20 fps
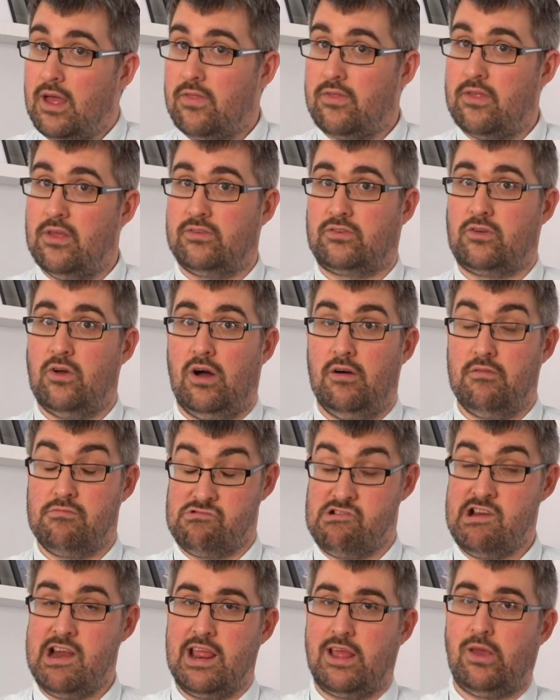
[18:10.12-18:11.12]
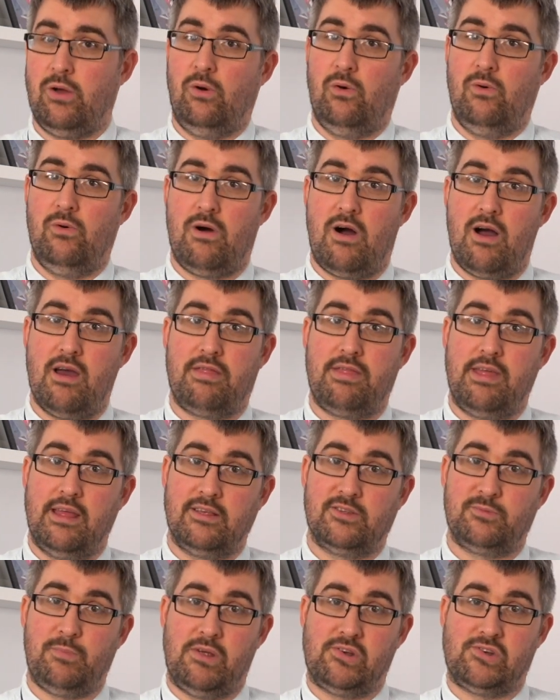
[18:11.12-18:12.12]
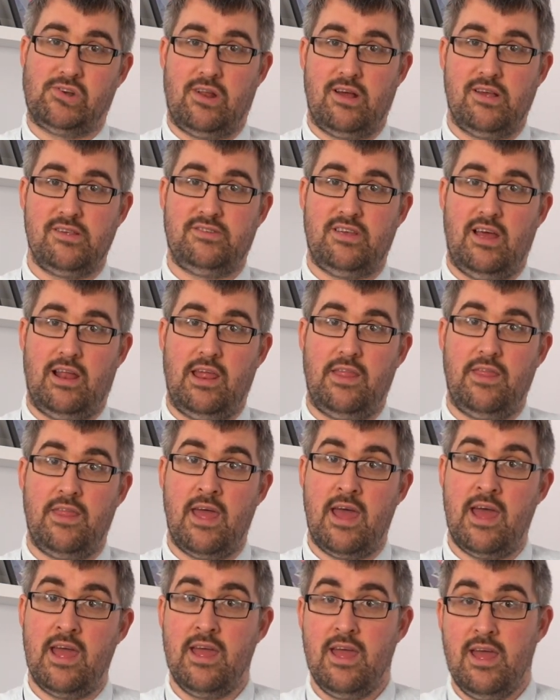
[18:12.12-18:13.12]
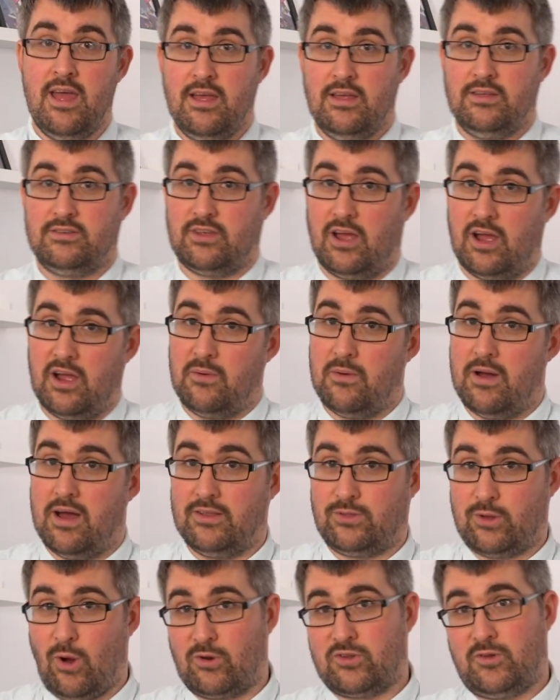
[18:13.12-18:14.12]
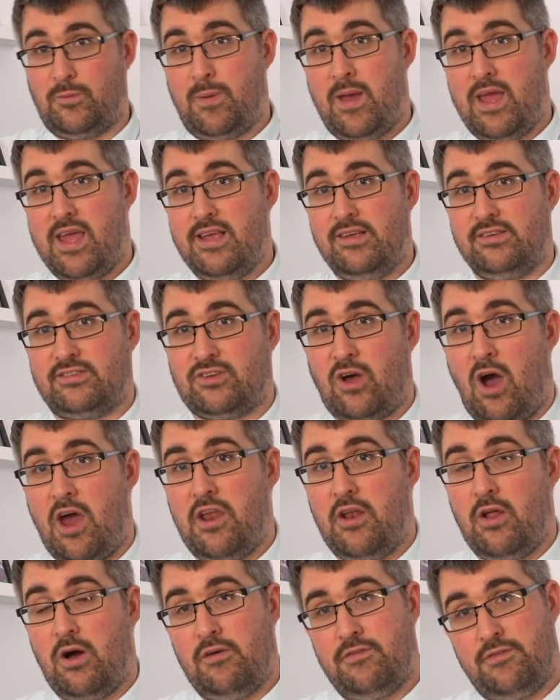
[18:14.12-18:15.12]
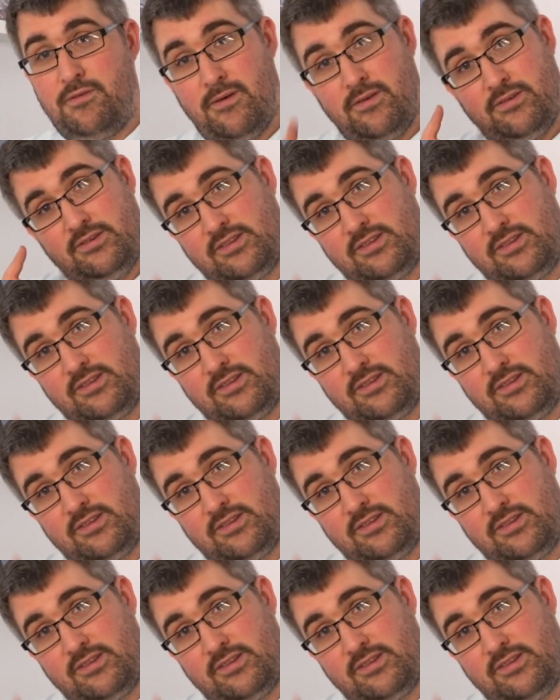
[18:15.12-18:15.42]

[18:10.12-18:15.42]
That's got a really cool, I think, specialised cell in there. So Dr. P signing off.